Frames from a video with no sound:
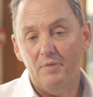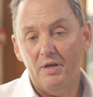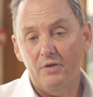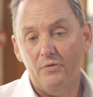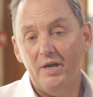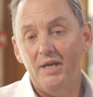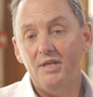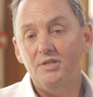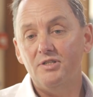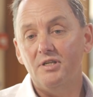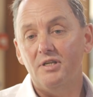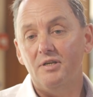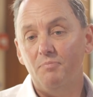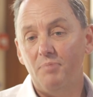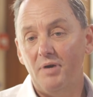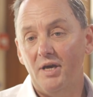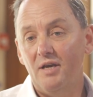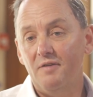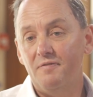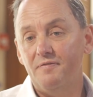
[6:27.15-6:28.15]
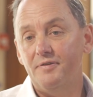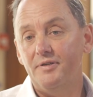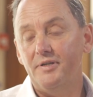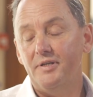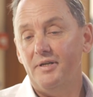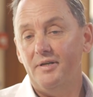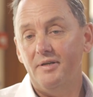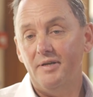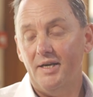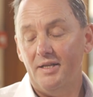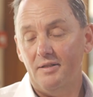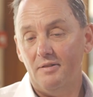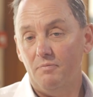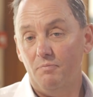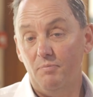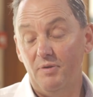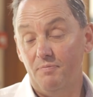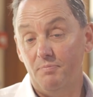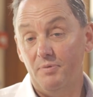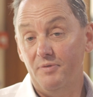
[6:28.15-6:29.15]
arrange it and pay for
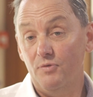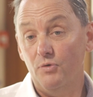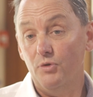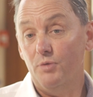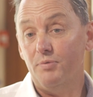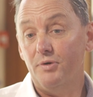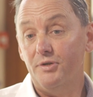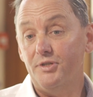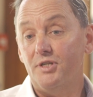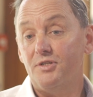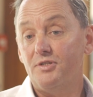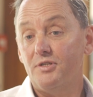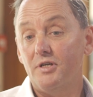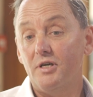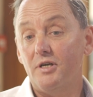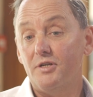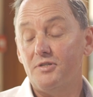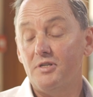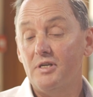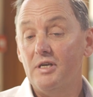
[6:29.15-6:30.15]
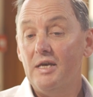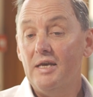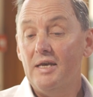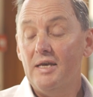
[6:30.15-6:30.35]
it before the project starts.